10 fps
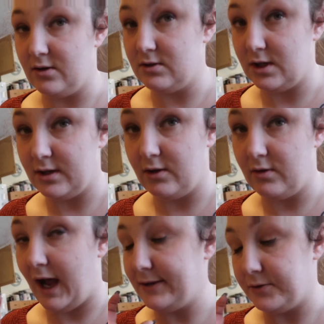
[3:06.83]
gonna turn
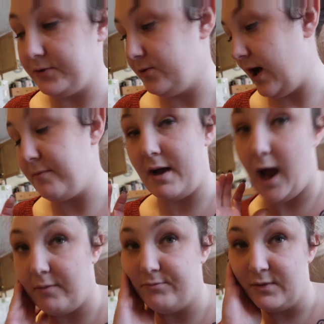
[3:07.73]
out. I don't know. I'm,
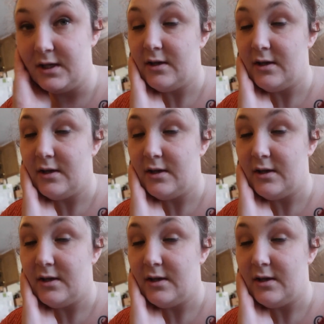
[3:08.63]
I'm,